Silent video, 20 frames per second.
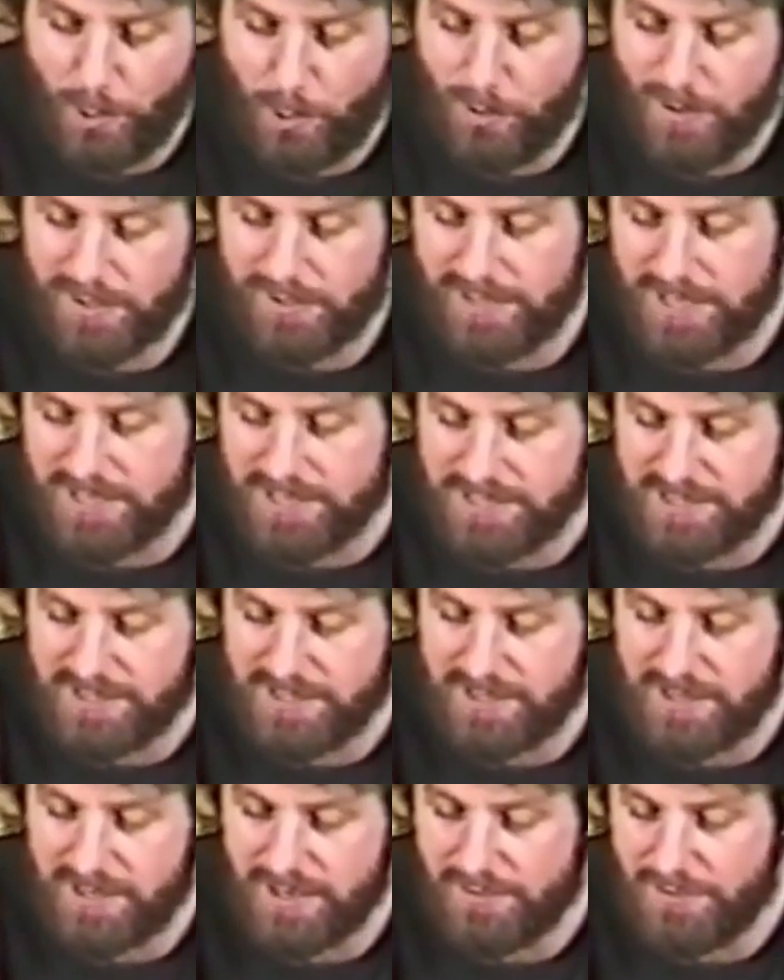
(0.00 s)
Oh, what a
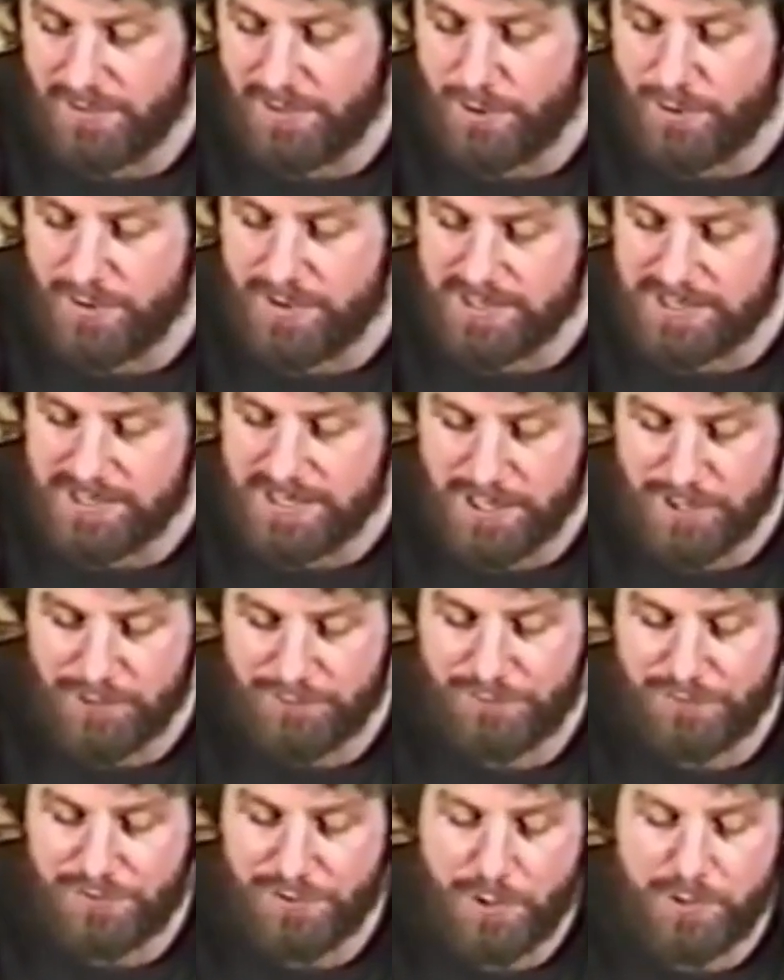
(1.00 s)
lesson there is
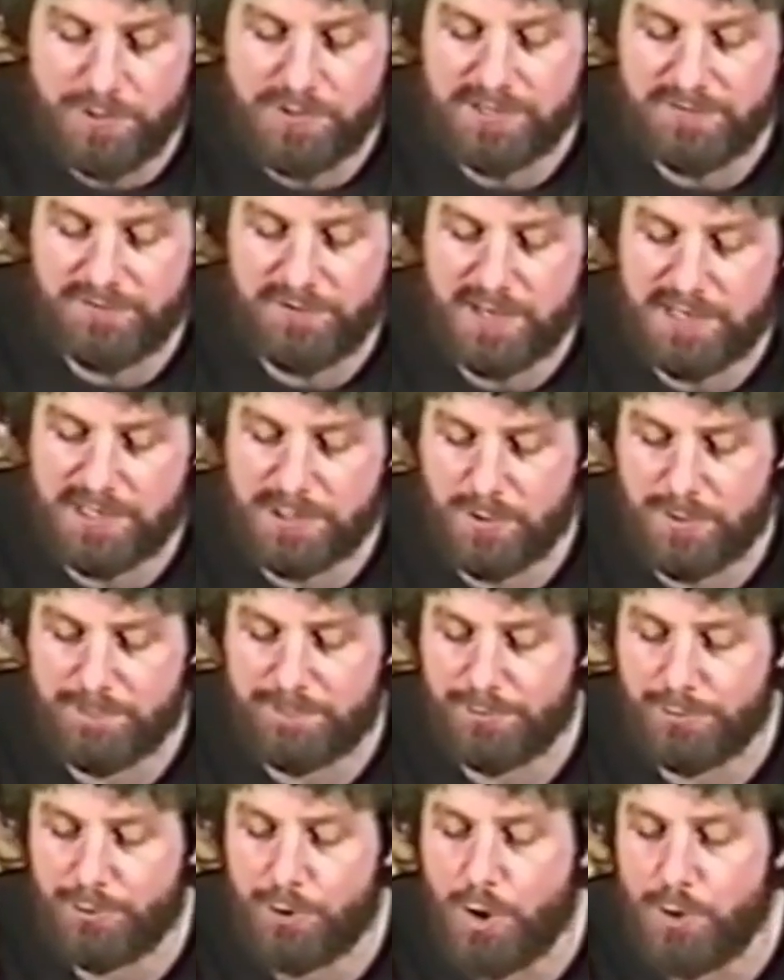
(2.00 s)
here for those of us who
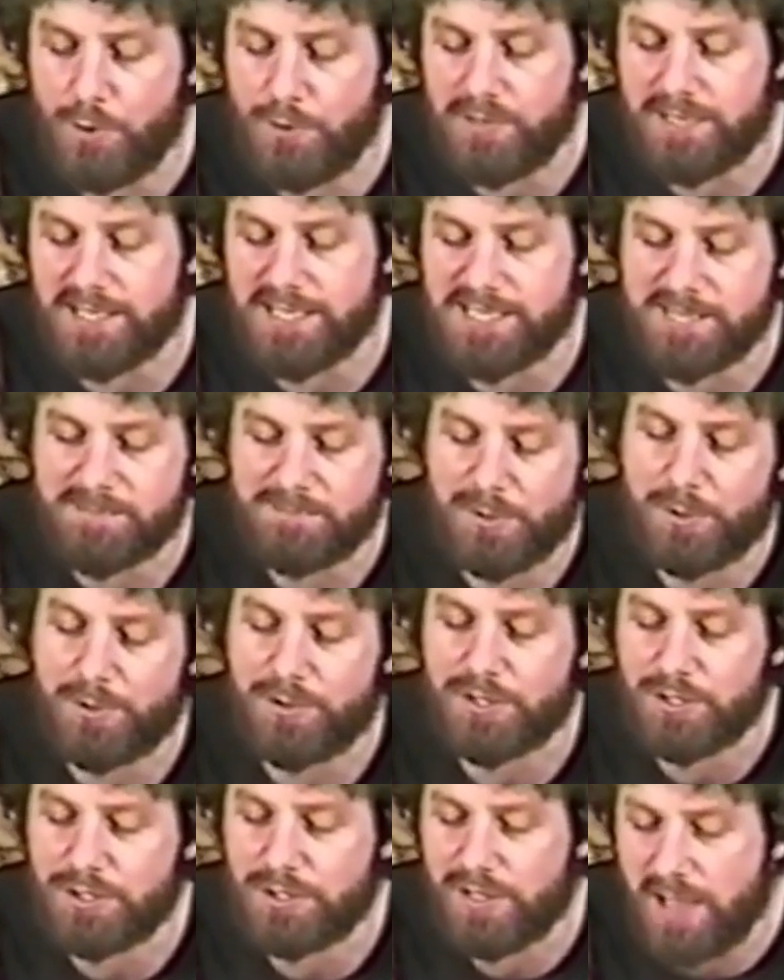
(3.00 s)
are prone to
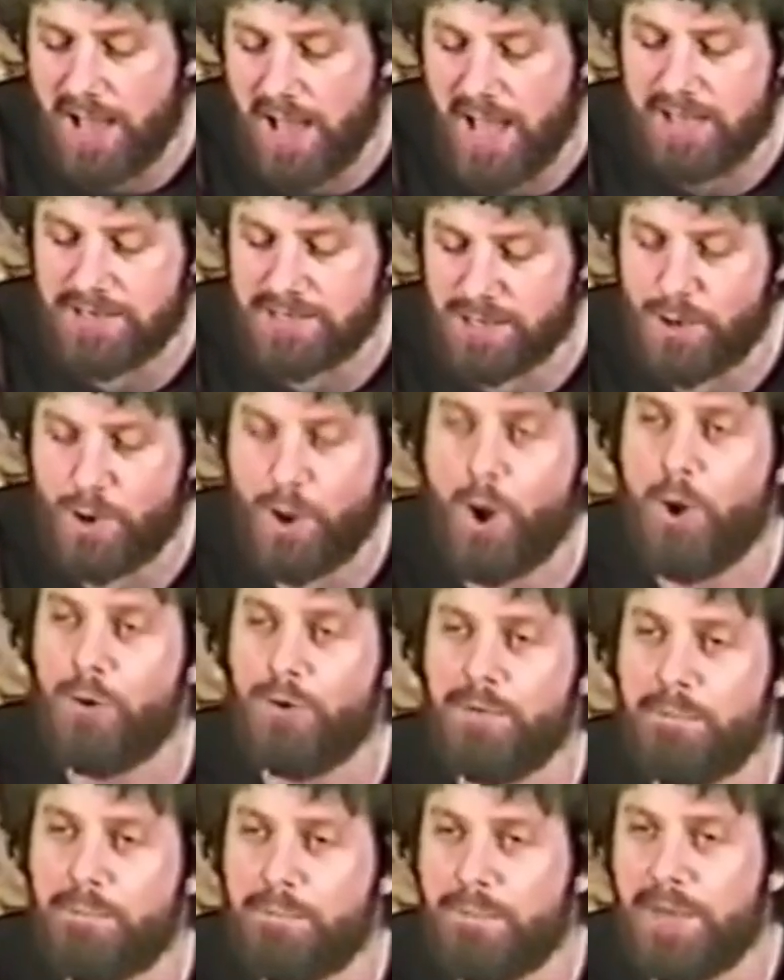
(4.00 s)
spiritualize our
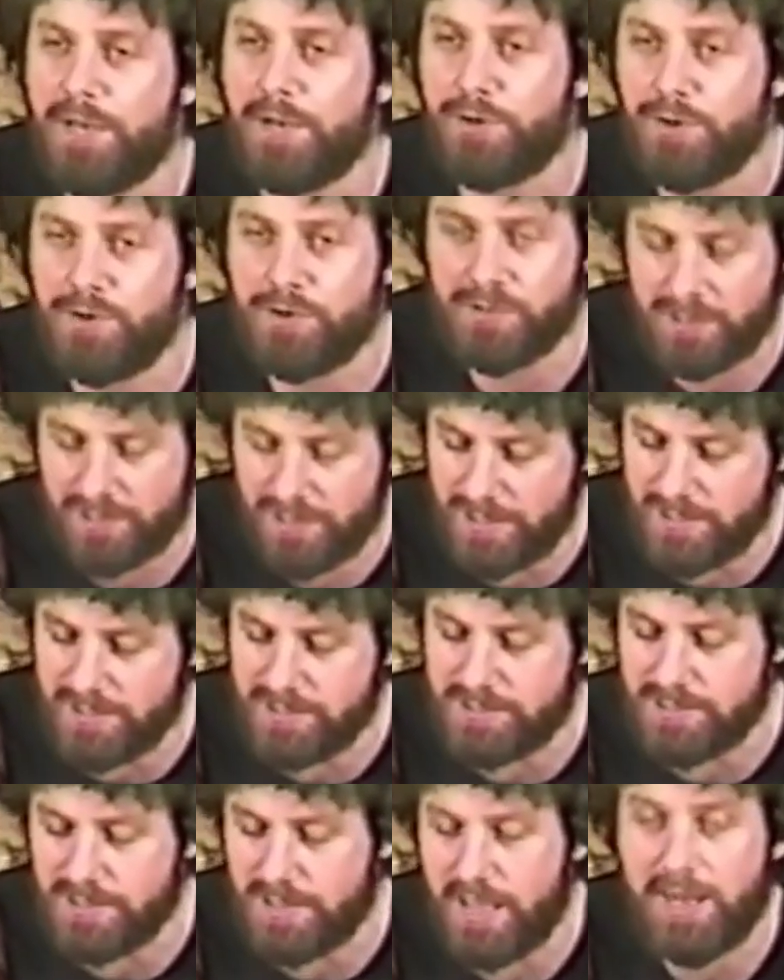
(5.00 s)
own
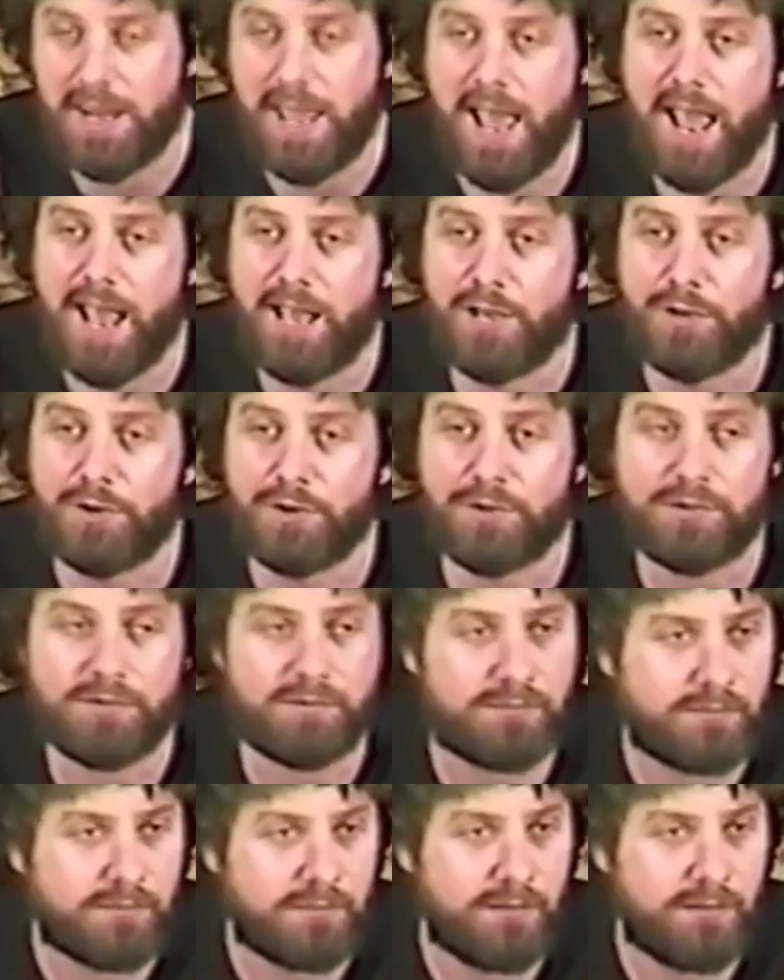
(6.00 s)
bitterness and anger.